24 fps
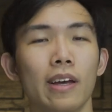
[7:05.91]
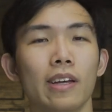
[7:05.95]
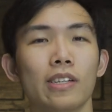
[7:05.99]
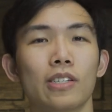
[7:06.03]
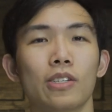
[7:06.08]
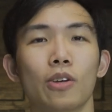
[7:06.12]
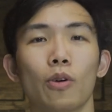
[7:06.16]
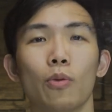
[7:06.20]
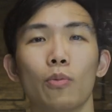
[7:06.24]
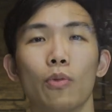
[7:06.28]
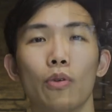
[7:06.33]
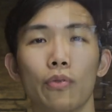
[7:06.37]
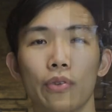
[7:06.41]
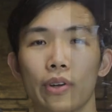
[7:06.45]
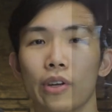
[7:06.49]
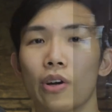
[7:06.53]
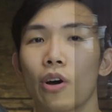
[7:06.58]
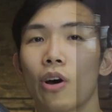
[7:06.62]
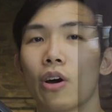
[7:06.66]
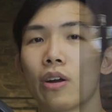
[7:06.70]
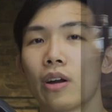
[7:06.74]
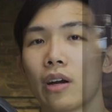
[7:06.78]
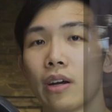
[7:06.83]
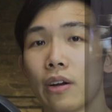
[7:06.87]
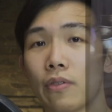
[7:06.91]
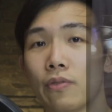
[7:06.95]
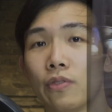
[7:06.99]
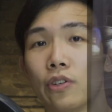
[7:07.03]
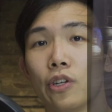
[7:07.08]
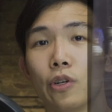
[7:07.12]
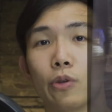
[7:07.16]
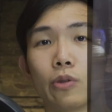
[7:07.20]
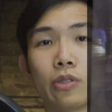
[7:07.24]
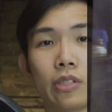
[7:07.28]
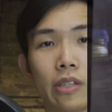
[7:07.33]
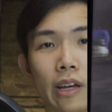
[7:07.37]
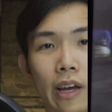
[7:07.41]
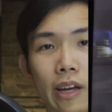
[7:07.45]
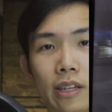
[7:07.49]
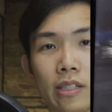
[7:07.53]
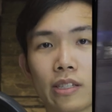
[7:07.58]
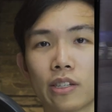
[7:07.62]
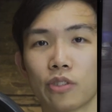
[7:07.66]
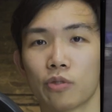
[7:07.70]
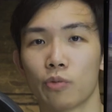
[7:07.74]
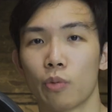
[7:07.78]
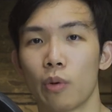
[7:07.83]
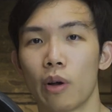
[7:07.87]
So moving on, I have Deus Ex as